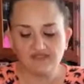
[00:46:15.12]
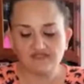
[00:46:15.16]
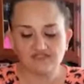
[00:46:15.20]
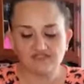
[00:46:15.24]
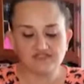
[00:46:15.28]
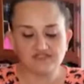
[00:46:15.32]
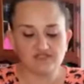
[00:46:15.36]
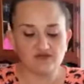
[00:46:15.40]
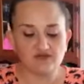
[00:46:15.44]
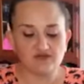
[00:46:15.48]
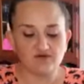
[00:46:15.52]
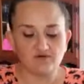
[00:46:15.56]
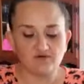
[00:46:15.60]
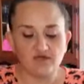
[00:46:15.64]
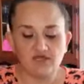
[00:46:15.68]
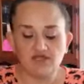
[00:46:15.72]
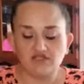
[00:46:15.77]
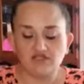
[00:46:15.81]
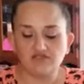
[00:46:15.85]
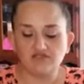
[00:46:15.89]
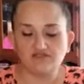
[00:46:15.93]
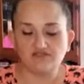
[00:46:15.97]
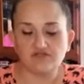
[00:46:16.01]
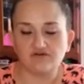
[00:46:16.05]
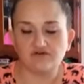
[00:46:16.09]
So
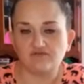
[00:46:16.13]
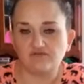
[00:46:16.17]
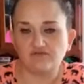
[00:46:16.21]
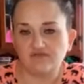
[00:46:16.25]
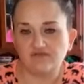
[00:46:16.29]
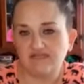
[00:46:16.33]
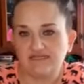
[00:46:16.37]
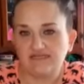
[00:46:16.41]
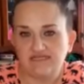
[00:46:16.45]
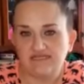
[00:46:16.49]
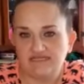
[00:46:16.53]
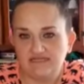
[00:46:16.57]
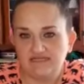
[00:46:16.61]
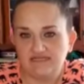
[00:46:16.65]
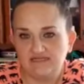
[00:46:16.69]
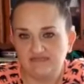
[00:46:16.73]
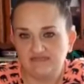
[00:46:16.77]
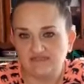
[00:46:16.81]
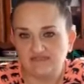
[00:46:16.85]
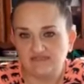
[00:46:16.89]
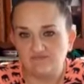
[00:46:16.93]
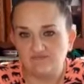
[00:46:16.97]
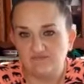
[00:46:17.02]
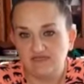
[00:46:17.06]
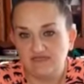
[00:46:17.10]
you don't really need it
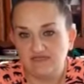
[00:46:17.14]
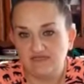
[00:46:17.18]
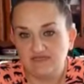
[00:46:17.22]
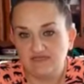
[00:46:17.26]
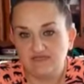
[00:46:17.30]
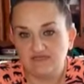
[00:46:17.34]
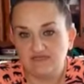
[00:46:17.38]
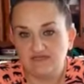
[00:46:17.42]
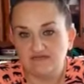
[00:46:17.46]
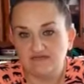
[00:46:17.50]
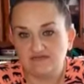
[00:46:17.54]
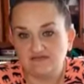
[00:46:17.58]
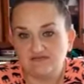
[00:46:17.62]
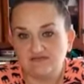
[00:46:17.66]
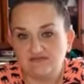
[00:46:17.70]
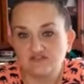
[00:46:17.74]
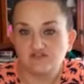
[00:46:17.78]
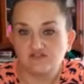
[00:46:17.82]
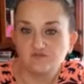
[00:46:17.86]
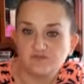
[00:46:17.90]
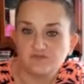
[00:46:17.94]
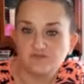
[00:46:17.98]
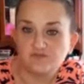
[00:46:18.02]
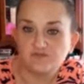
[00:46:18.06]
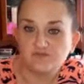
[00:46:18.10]
to be
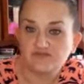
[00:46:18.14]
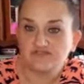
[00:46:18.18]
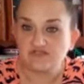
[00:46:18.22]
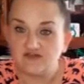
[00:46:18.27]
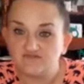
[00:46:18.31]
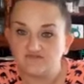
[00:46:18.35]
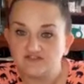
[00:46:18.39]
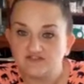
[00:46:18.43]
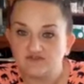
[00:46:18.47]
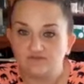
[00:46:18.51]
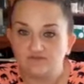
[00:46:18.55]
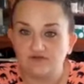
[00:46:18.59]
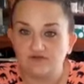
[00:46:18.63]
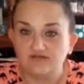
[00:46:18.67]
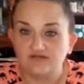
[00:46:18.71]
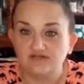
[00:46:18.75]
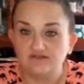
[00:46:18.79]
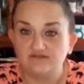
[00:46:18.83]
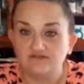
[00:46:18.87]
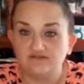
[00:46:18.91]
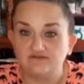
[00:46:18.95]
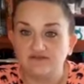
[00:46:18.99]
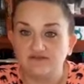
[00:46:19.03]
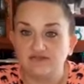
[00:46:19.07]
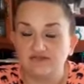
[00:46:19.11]
super soft to where
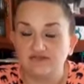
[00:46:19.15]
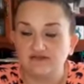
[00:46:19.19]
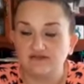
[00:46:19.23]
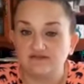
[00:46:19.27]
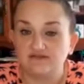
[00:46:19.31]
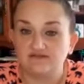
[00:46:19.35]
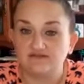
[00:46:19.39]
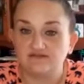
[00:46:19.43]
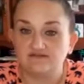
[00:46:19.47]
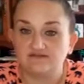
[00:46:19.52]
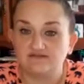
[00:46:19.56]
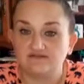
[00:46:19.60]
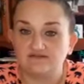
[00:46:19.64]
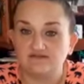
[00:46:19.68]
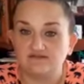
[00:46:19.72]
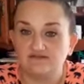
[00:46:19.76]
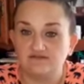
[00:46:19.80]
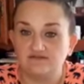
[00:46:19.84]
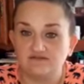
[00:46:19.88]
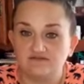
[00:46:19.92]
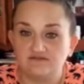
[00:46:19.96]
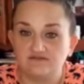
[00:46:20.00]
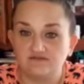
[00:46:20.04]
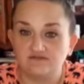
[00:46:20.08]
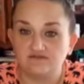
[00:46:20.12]
you can
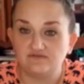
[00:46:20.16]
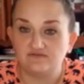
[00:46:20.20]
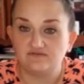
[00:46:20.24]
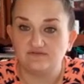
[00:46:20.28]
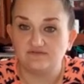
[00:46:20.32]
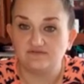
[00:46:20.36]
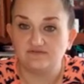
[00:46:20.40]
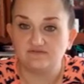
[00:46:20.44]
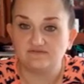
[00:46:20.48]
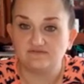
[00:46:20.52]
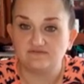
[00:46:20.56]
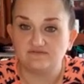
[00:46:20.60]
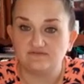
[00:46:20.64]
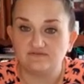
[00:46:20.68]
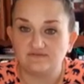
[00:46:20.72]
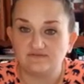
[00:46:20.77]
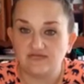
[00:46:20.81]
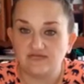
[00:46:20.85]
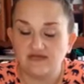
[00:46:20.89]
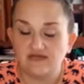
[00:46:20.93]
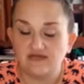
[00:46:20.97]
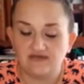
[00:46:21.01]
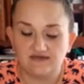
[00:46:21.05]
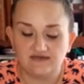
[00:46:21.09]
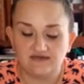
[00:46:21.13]
do
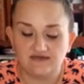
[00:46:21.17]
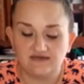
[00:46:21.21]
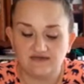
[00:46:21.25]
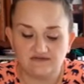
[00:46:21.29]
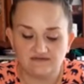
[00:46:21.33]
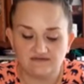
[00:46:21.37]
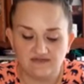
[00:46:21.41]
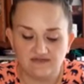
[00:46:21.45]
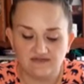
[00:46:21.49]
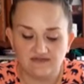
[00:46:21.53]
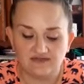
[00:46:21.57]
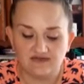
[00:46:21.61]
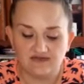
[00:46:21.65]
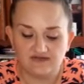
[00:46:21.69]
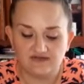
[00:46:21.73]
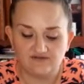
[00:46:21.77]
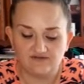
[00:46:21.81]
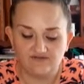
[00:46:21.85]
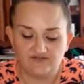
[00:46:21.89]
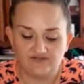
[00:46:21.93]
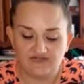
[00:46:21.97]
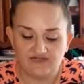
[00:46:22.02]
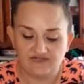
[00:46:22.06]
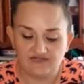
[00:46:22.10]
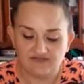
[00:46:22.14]
a lot
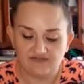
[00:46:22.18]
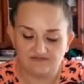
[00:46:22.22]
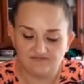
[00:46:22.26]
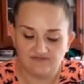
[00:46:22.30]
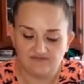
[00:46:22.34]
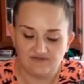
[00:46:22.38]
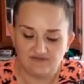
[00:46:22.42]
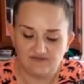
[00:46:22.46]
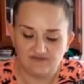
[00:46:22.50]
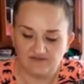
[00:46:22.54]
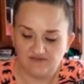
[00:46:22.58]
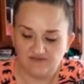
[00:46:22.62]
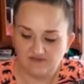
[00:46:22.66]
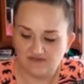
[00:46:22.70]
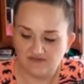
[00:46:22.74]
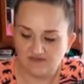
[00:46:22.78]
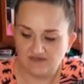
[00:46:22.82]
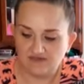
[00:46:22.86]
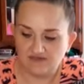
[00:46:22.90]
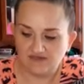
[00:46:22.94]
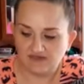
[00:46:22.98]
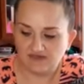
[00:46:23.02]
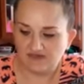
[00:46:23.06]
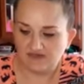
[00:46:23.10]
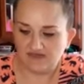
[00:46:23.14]
of like
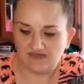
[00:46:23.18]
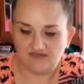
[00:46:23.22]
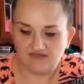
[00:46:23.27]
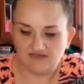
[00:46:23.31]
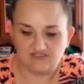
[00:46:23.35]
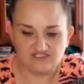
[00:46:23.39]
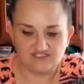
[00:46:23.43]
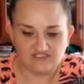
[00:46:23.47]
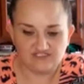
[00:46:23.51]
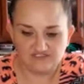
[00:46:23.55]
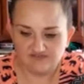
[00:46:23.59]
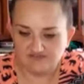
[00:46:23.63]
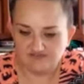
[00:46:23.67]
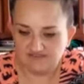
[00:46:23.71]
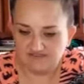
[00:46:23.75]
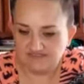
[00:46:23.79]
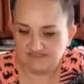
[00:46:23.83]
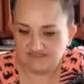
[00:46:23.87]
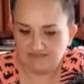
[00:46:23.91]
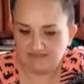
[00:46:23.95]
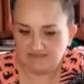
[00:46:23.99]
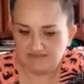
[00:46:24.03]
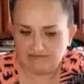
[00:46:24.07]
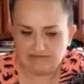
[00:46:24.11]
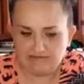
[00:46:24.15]

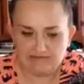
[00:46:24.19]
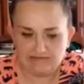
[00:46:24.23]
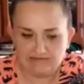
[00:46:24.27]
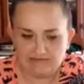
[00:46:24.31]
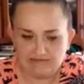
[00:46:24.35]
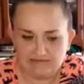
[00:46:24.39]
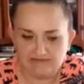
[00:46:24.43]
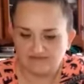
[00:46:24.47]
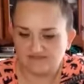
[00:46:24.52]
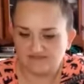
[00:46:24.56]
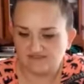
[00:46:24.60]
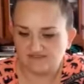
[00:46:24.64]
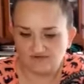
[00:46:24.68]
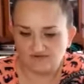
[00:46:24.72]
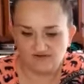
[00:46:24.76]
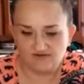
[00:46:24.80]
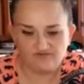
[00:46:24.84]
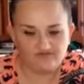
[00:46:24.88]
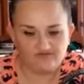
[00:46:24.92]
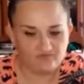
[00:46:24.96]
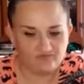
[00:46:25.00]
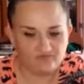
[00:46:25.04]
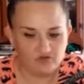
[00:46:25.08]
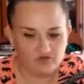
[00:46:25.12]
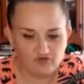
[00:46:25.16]
agility sort
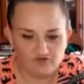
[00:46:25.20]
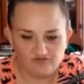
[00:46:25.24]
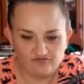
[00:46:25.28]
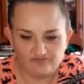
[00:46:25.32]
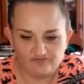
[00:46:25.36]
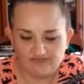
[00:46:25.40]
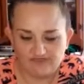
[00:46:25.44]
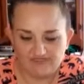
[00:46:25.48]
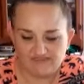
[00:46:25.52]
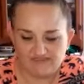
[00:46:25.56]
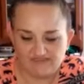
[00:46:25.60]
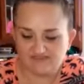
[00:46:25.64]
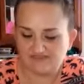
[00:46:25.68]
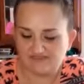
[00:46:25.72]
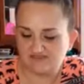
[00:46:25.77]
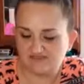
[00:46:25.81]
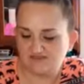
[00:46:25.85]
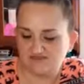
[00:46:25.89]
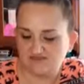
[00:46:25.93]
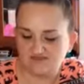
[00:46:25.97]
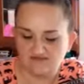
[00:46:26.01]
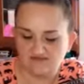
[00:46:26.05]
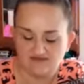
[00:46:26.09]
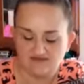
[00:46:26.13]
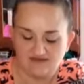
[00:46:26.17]
of movements
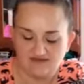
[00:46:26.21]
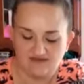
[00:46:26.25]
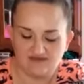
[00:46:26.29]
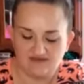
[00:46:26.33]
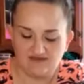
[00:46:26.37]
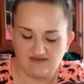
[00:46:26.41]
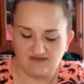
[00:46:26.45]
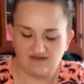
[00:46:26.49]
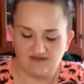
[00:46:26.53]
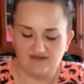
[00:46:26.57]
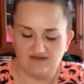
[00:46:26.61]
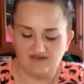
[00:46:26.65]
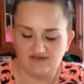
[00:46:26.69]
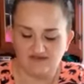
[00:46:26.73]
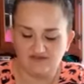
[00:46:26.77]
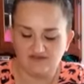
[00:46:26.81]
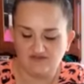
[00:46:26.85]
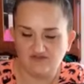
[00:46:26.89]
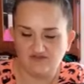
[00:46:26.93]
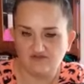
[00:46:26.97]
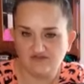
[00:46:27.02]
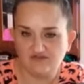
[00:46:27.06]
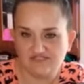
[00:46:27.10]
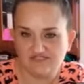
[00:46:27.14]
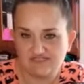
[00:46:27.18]

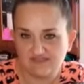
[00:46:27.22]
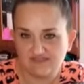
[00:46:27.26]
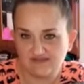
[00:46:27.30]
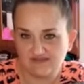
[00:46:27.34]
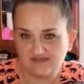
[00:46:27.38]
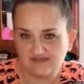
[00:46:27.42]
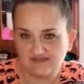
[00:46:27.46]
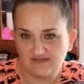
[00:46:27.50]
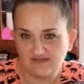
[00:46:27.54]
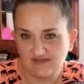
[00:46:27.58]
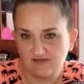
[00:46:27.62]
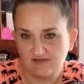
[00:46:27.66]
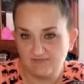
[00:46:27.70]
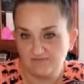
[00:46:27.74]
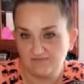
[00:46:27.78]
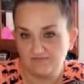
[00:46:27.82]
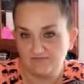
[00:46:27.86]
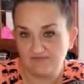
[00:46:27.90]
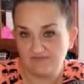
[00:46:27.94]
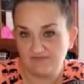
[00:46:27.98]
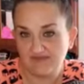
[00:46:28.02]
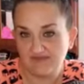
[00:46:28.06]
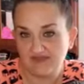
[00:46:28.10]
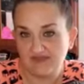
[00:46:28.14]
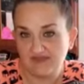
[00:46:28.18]
using them.
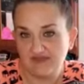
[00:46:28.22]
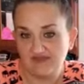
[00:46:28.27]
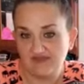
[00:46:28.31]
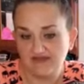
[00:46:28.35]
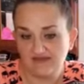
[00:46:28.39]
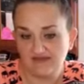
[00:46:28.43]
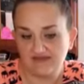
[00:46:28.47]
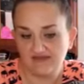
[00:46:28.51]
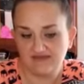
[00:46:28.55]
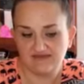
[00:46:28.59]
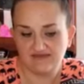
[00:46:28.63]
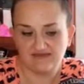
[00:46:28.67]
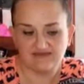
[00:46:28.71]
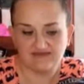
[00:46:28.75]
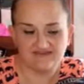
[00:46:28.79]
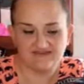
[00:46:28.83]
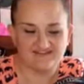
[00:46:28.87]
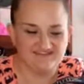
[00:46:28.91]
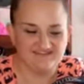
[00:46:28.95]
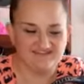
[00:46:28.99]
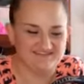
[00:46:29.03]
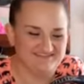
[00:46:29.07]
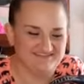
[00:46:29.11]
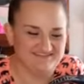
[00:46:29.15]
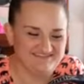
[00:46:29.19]
I'm
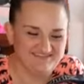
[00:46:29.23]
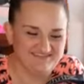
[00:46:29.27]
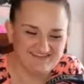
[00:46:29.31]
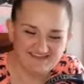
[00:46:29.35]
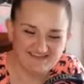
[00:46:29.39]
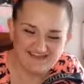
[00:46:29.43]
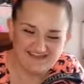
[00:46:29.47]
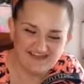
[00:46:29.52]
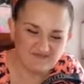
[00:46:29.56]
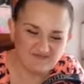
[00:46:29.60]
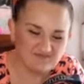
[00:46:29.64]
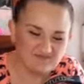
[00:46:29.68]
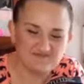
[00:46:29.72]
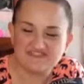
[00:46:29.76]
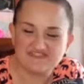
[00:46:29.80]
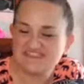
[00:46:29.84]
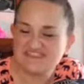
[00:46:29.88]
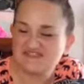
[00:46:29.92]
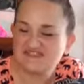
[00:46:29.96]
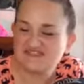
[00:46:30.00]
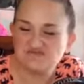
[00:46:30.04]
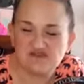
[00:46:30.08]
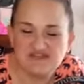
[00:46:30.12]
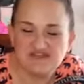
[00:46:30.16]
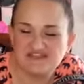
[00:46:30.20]

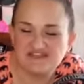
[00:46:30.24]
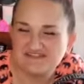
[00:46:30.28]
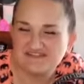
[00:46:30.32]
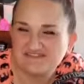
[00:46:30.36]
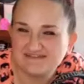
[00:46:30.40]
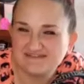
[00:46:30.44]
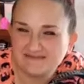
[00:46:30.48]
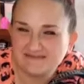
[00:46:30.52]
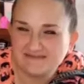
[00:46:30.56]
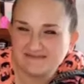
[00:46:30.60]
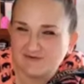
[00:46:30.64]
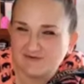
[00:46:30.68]
explaining this.